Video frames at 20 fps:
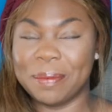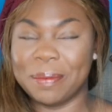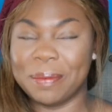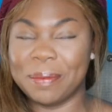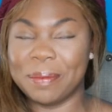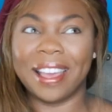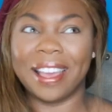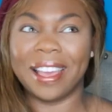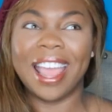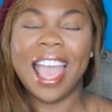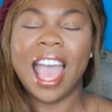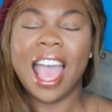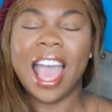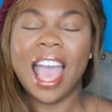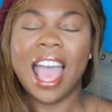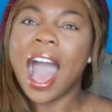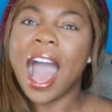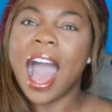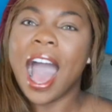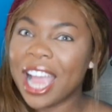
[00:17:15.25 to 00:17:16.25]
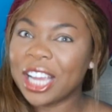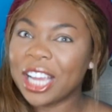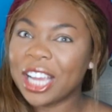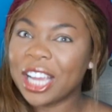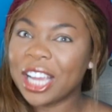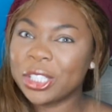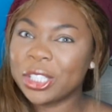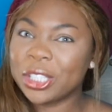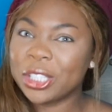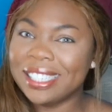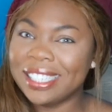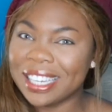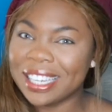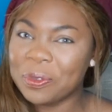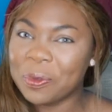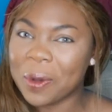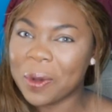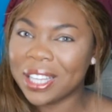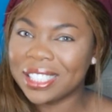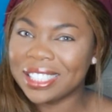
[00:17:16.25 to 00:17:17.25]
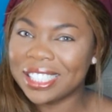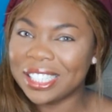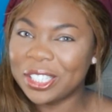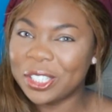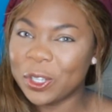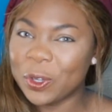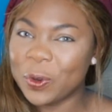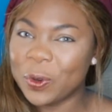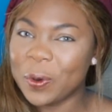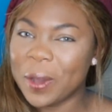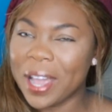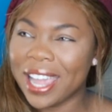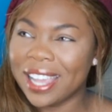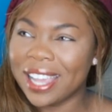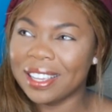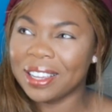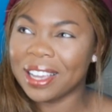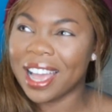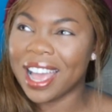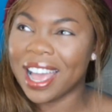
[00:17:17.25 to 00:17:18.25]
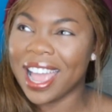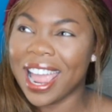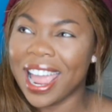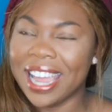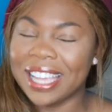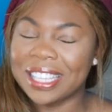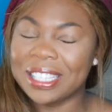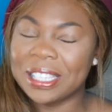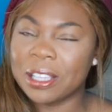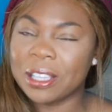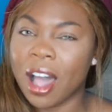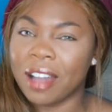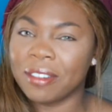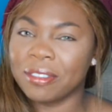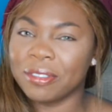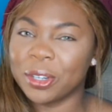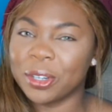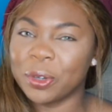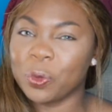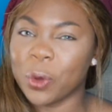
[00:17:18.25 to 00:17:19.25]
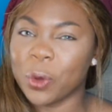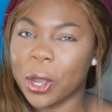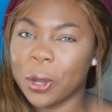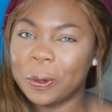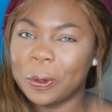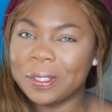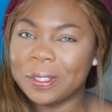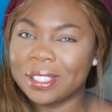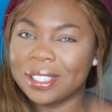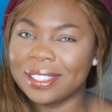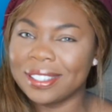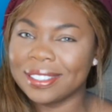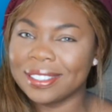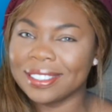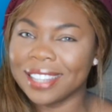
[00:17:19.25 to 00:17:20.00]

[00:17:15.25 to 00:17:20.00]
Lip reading: But I actually did want to do a sovereign roast.